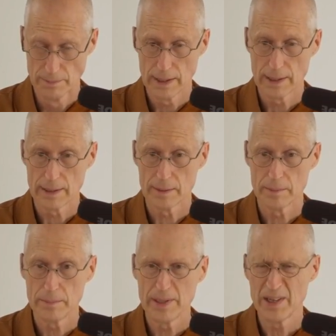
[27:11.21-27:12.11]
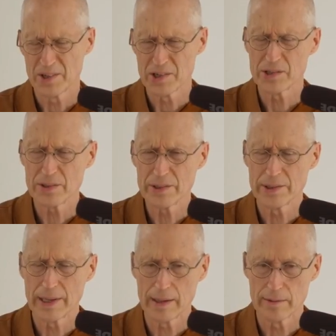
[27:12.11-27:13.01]
uh, be understood
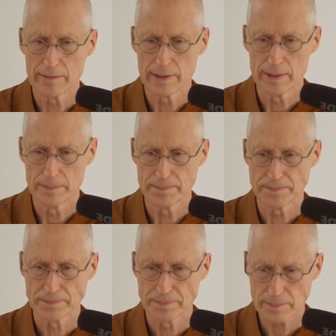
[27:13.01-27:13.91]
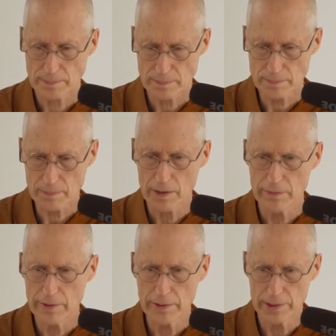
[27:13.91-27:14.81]
to have um,
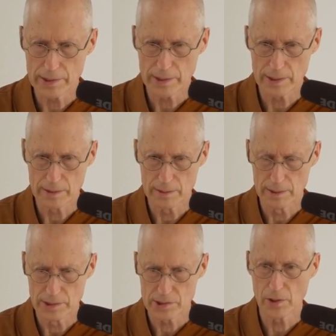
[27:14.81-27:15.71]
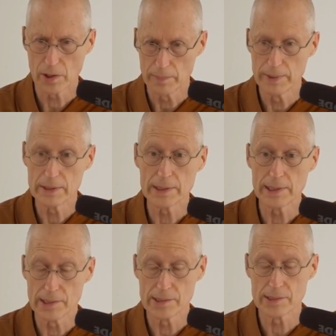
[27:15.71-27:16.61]
very uh, uh, strong
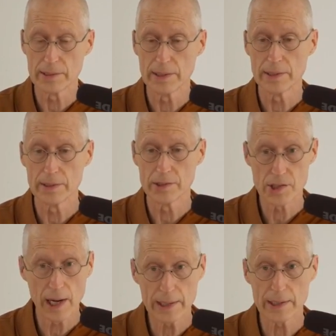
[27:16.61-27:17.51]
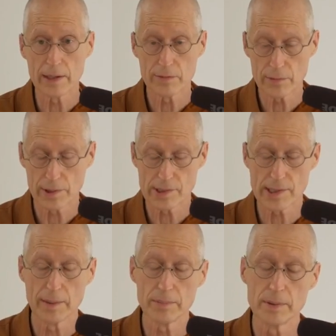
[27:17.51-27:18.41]
abilities in jhana, for
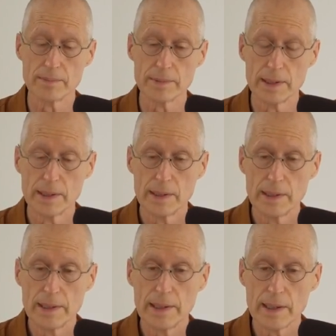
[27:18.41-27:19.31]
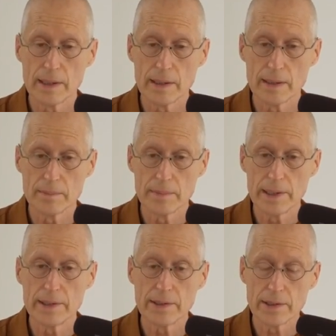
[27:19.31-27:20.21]
example. Um,
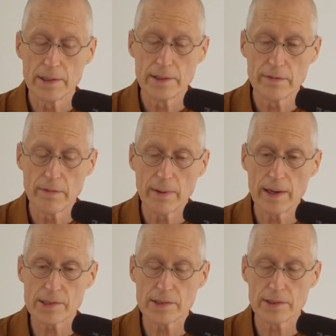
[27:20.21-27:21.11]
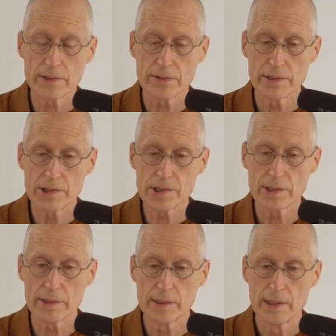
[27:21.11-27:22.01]
in the in the vipassana
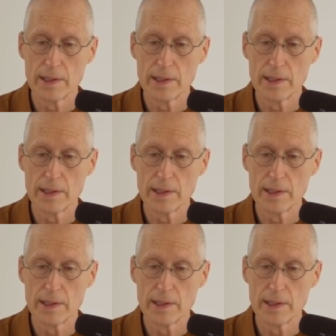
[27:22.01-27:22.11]
tradition,